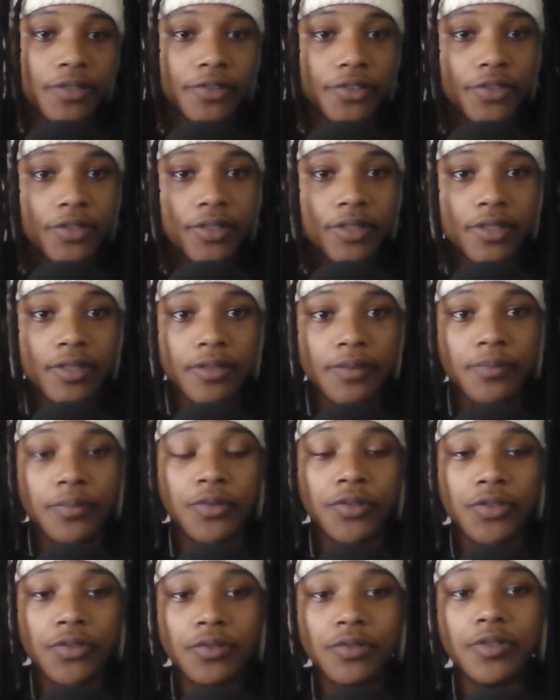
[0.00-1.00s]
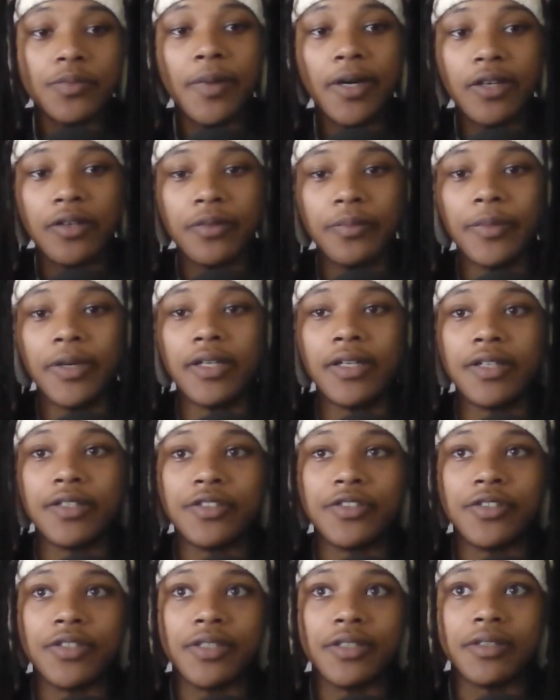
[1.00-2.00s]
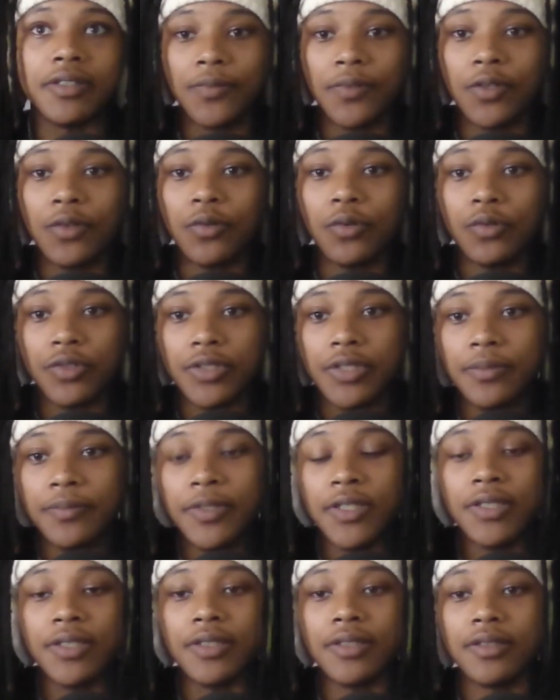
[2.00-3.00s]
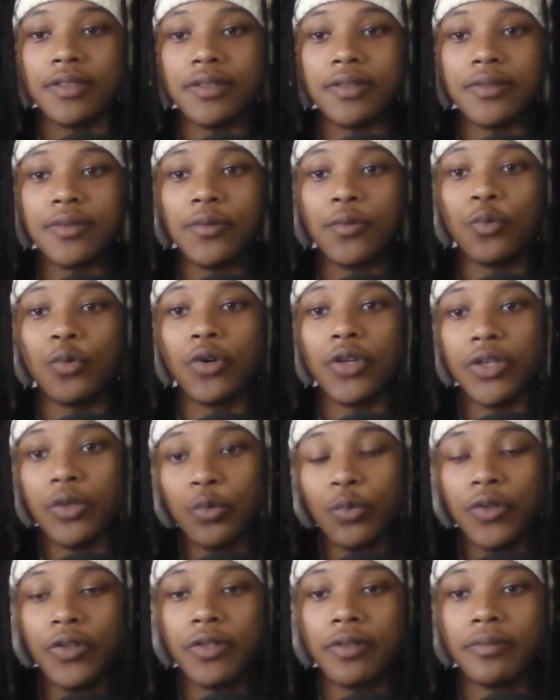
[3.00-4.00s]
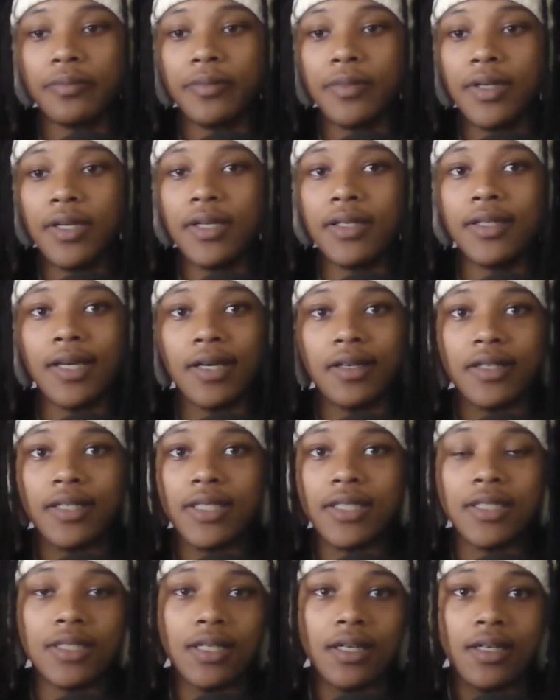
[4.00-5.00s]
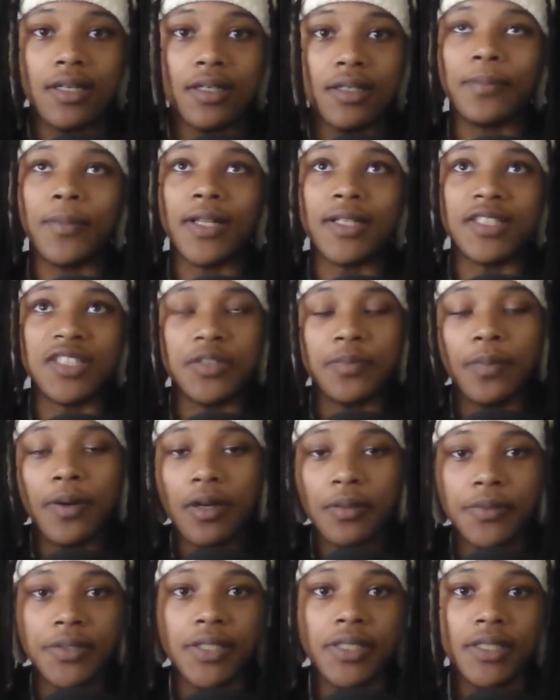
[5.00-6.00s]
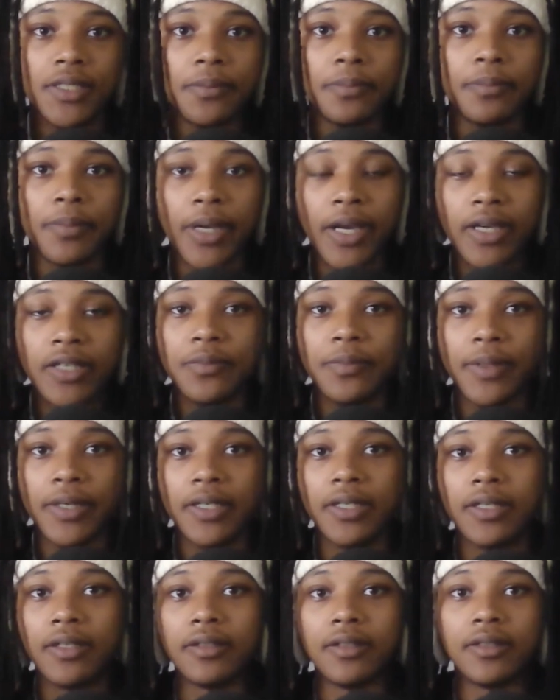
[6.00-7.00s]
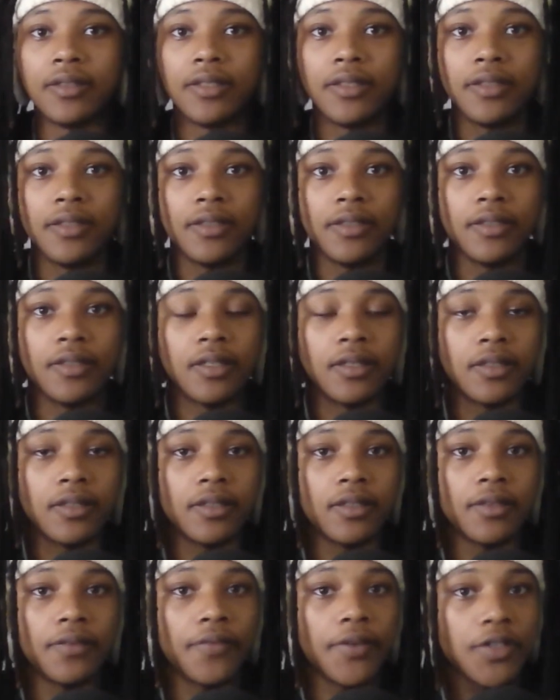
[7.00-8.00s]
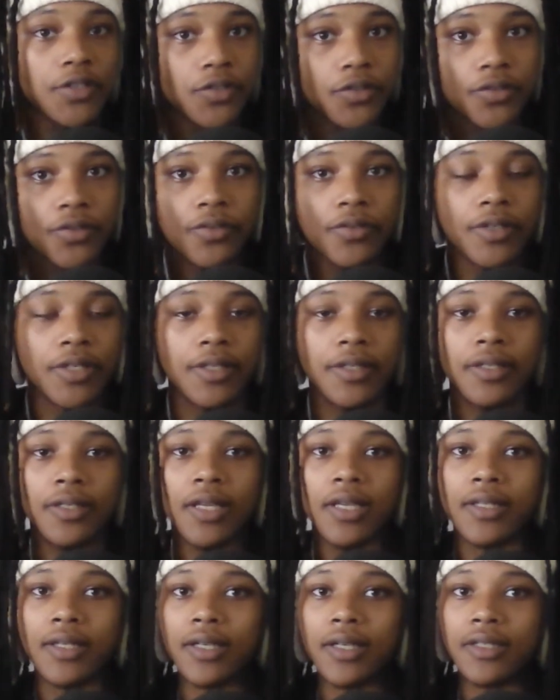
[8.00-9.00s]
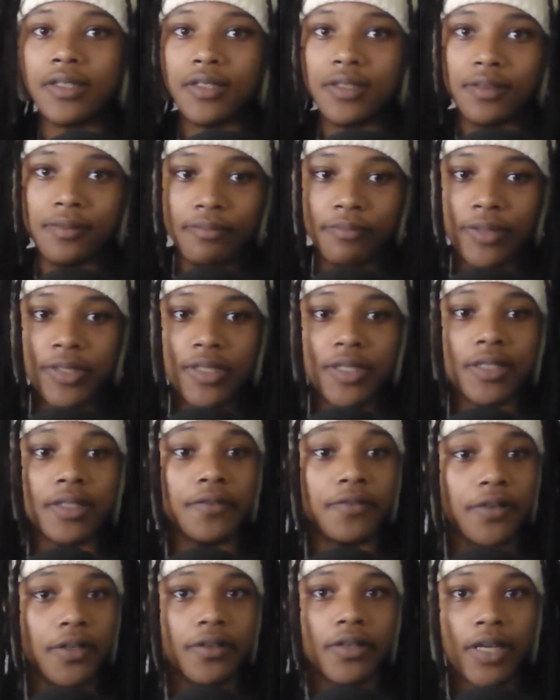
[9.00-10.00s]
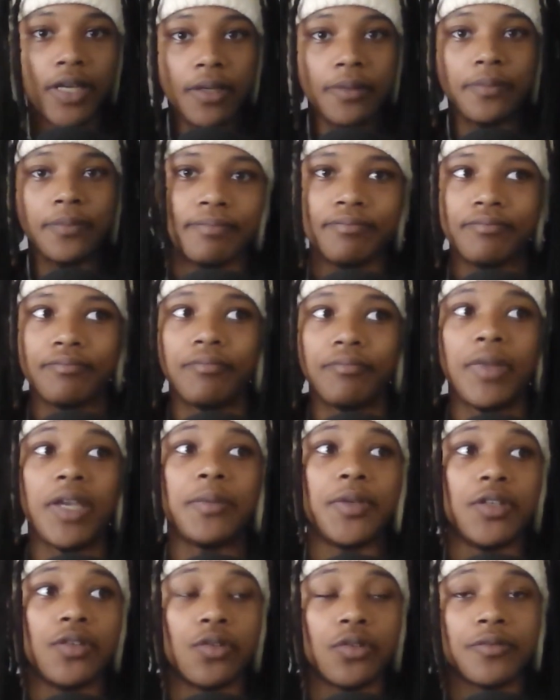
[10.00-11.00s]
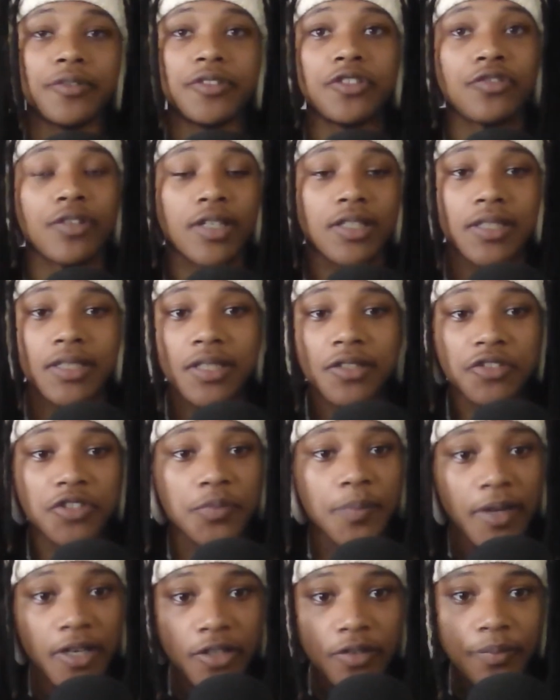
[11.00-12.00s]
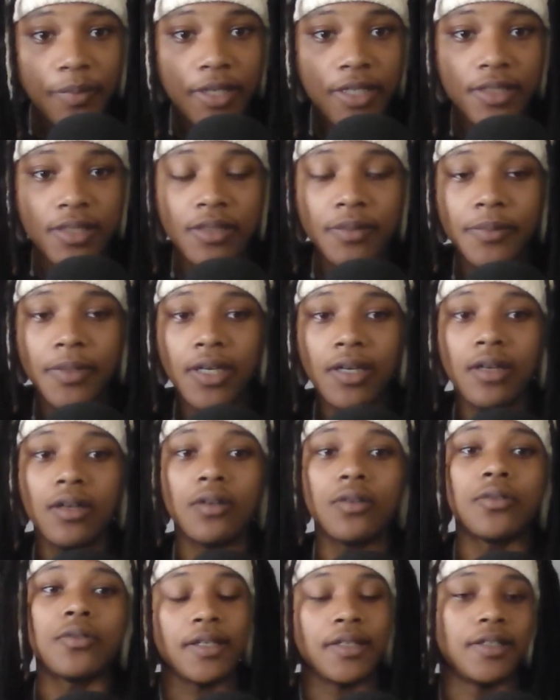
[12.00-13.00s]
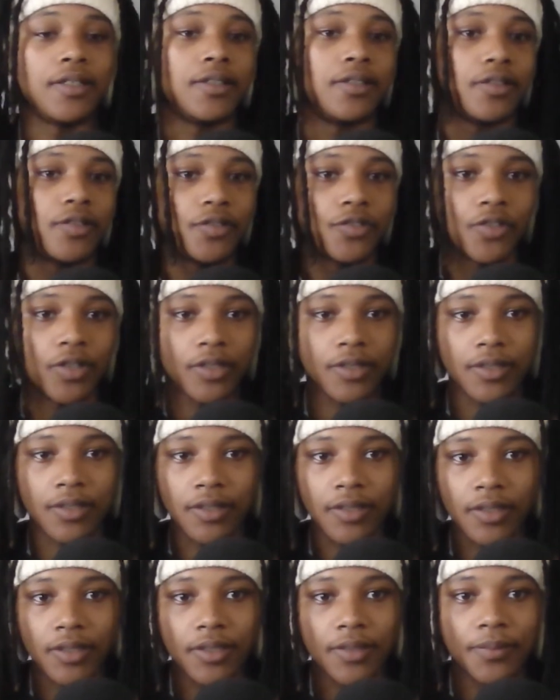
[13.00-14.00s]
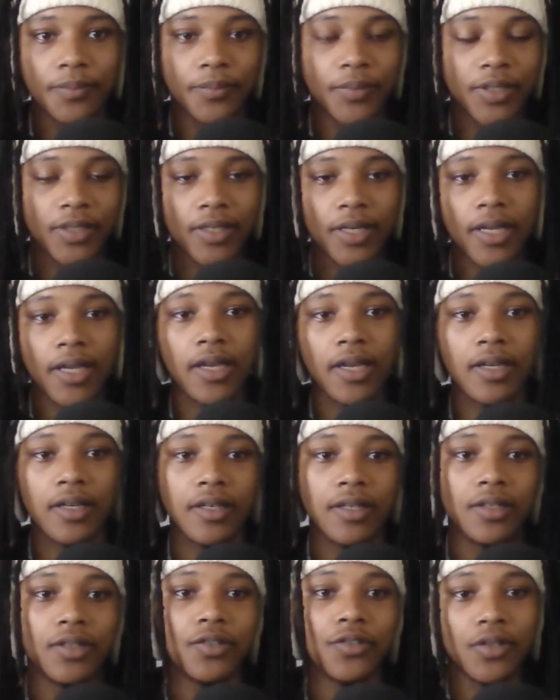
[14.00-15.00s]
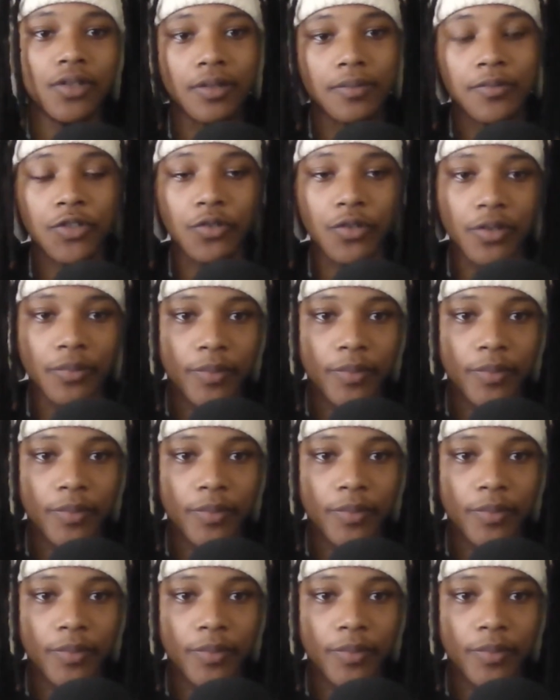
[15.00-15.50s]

trying to pursue Spider-Man and trying to coerce him into working with him. Now that he's not, at least publicly, backed by the Avengers or anything like that, he's basically fair game. Maybe Norman tracks down Spider-Man somehow. He tries to be like, hey, come join